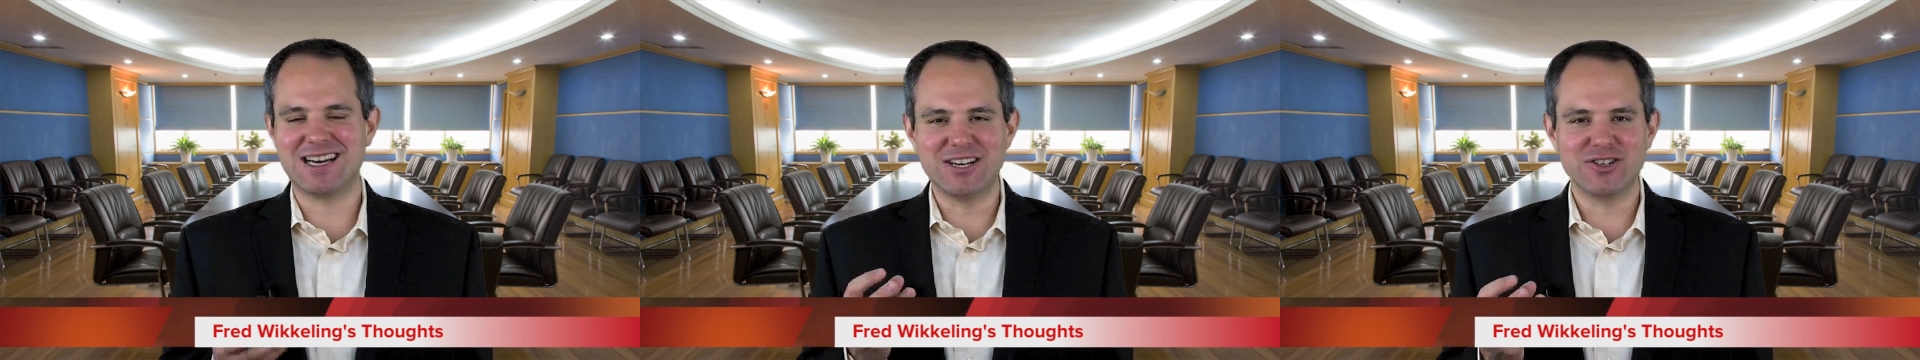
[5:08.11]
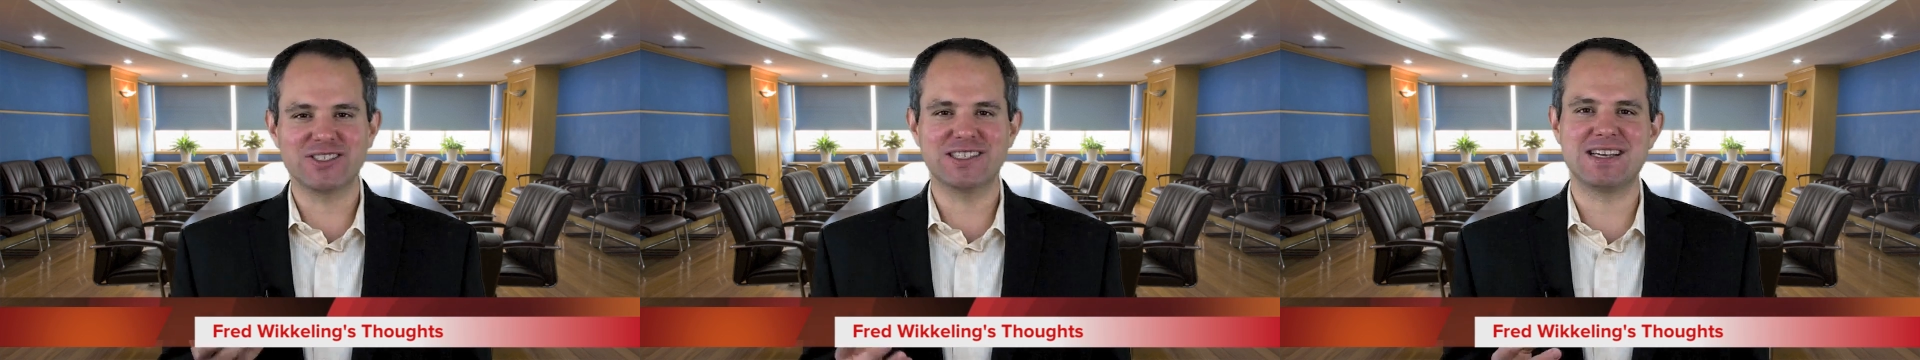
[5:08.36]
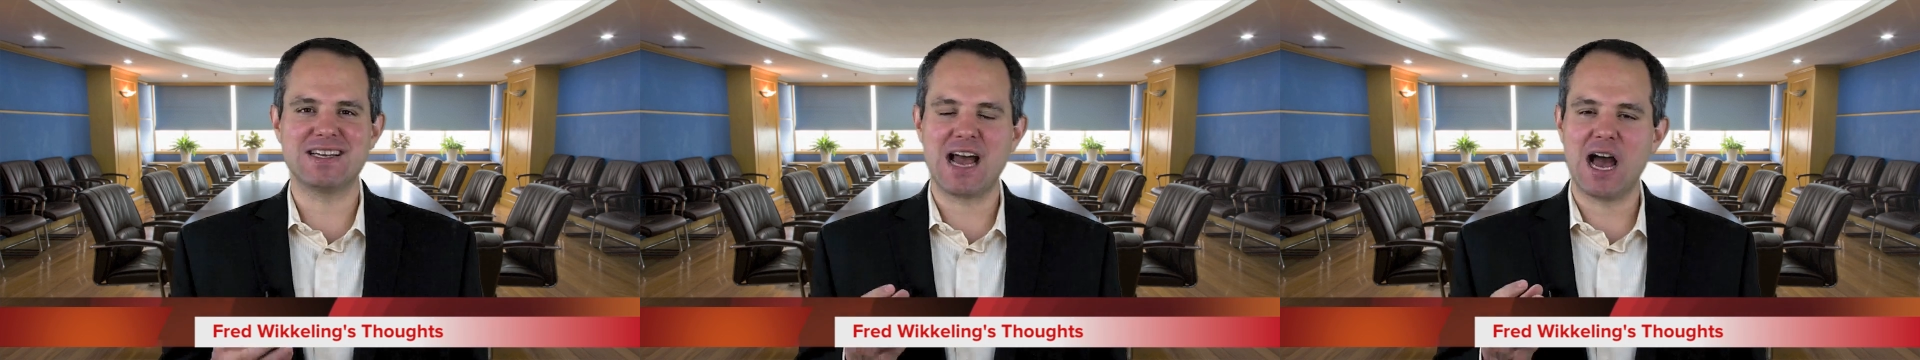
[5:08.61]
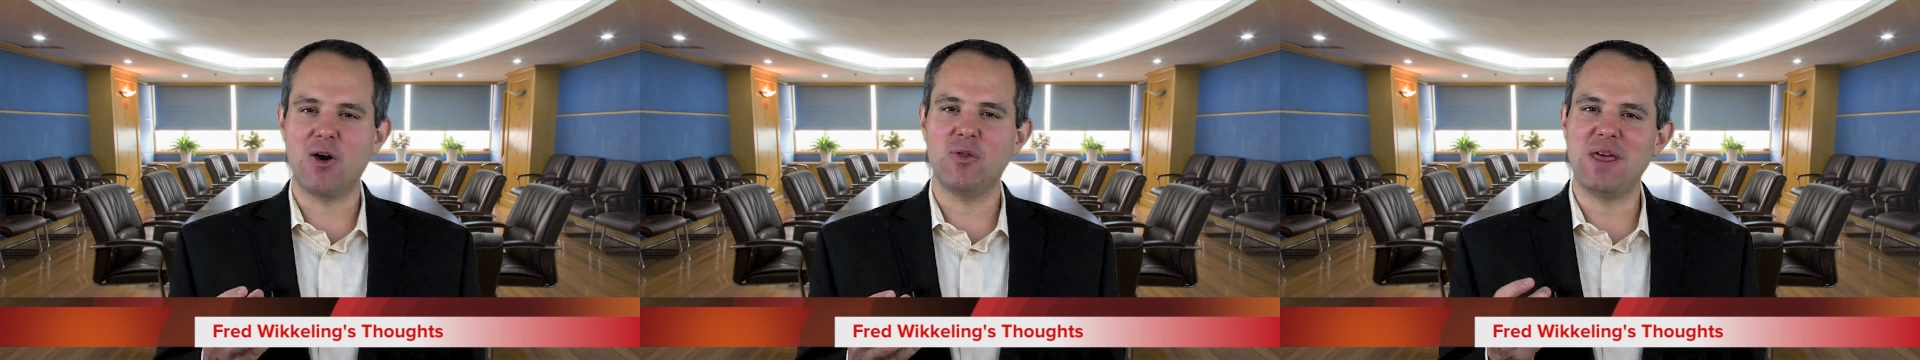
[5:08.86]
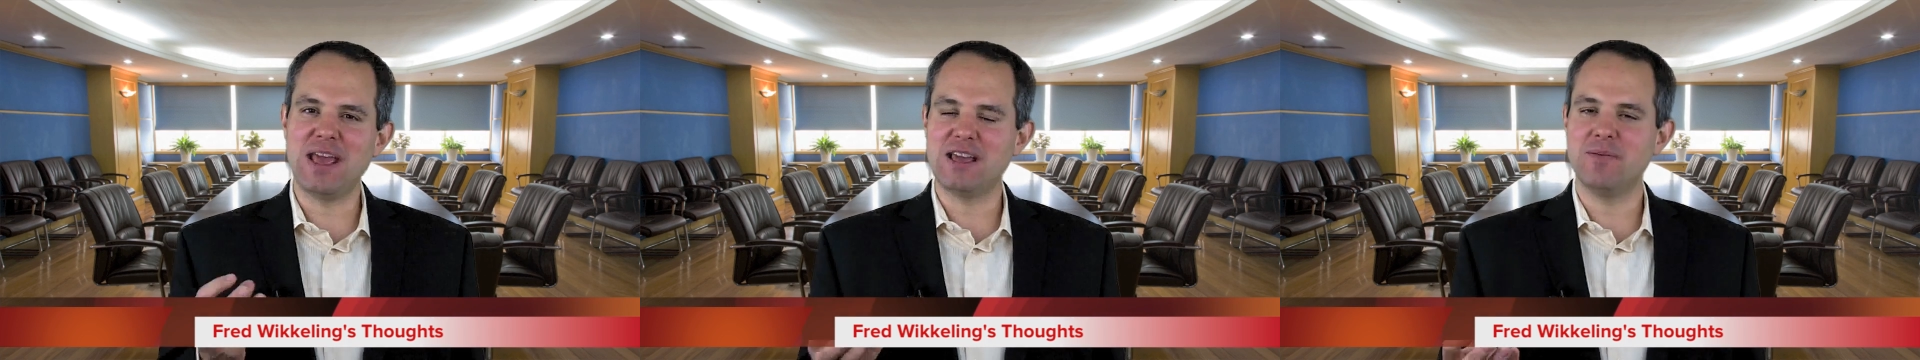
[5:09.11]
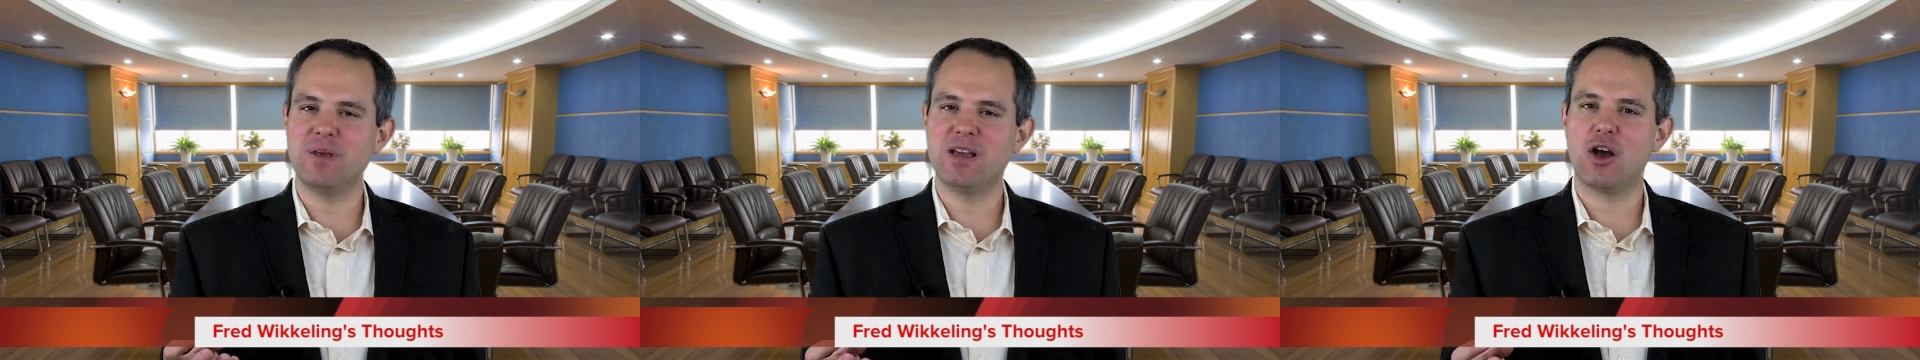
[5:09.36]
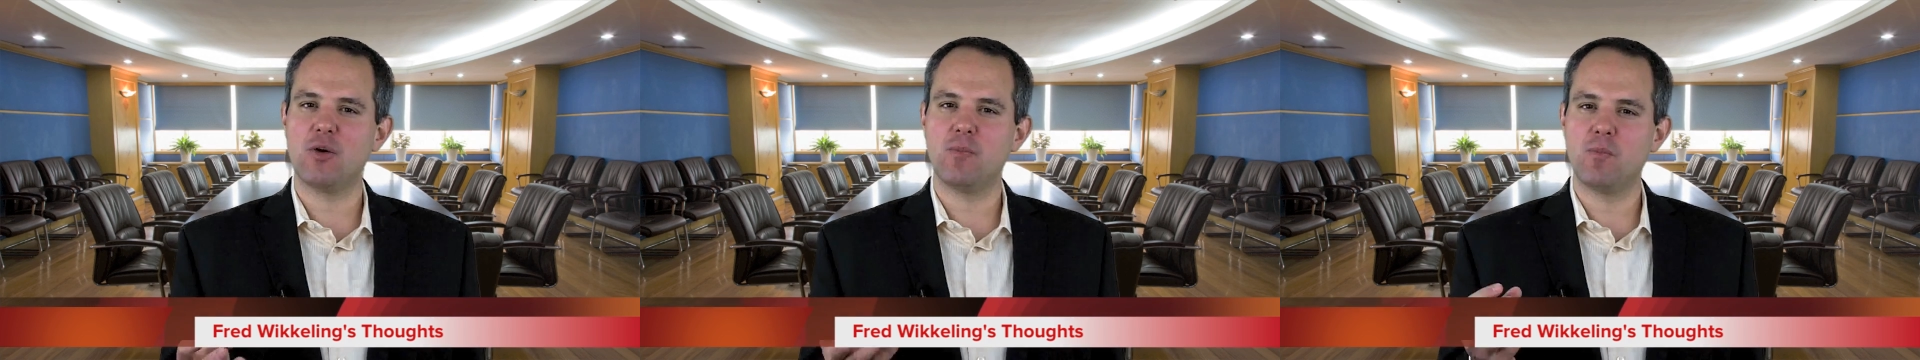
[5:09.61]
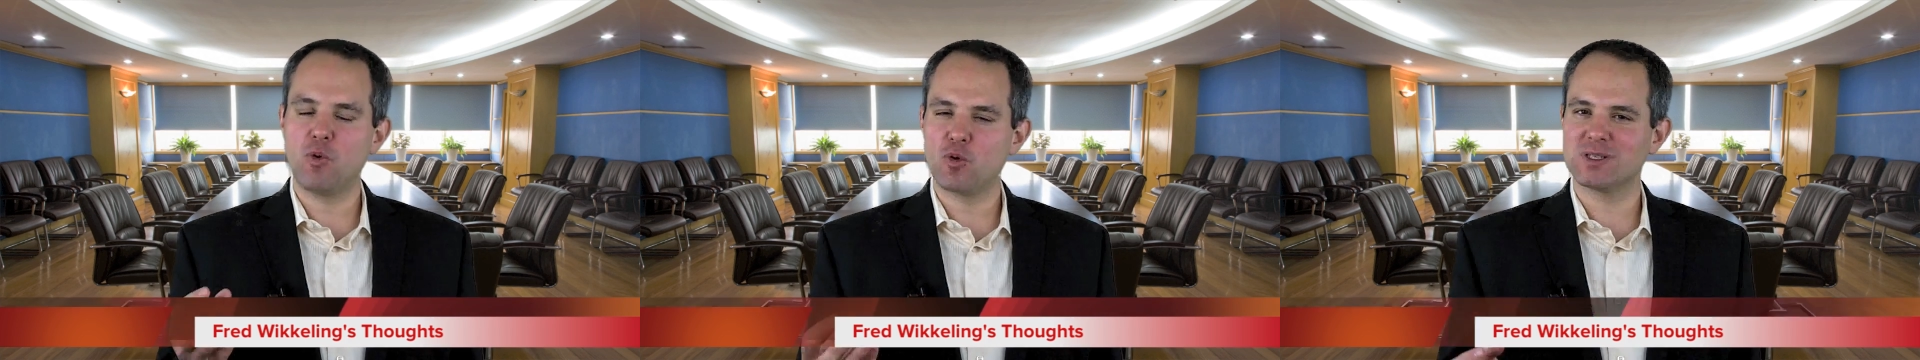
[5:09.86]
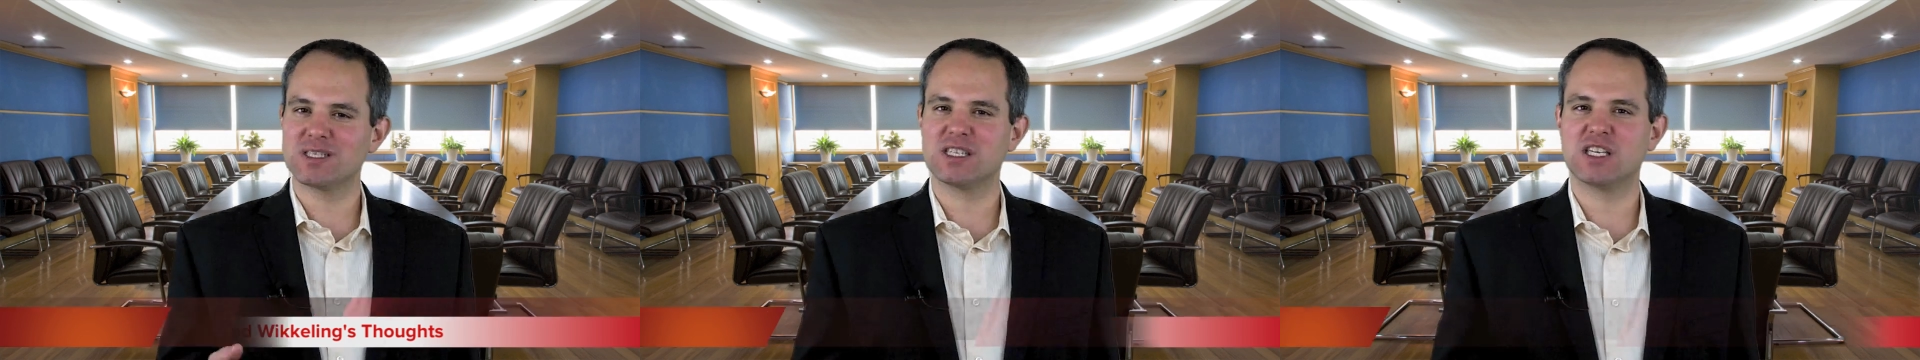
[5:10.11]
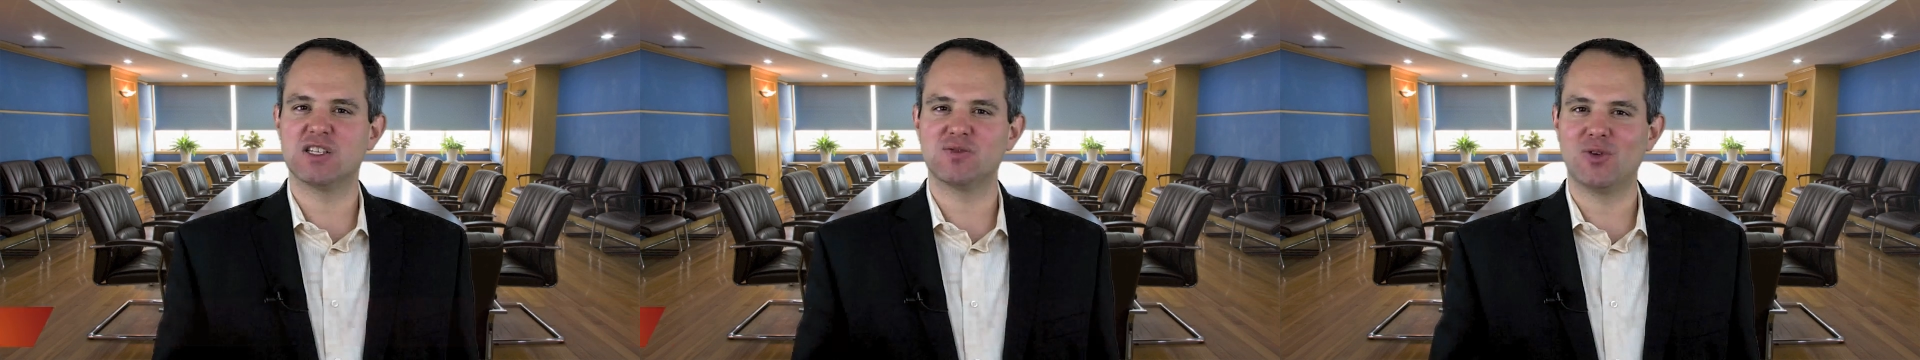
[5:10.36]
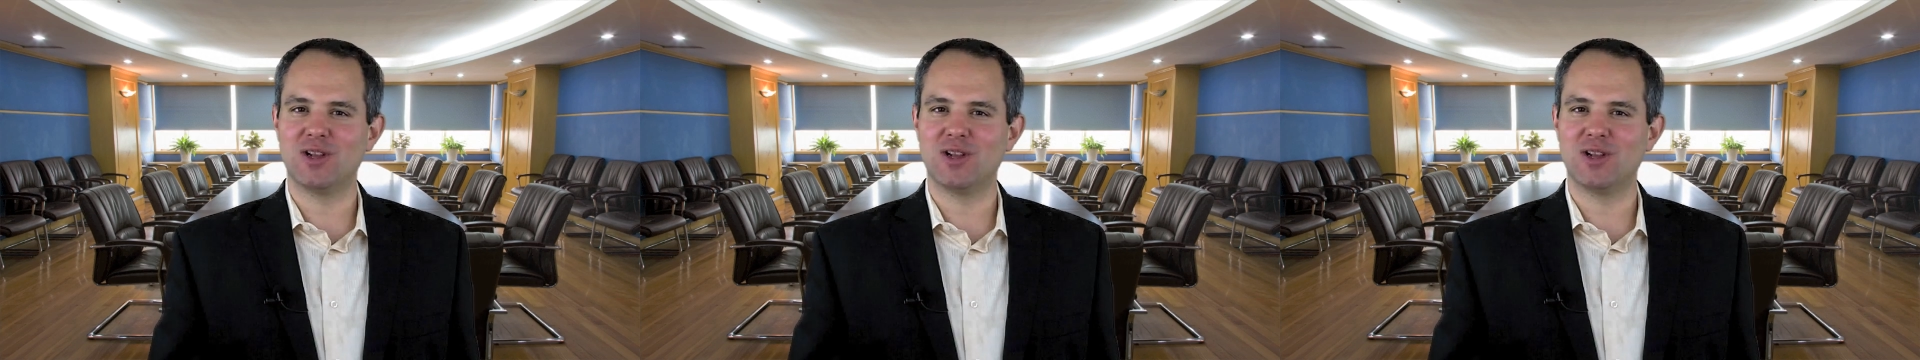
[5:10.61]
understand how they can become more successful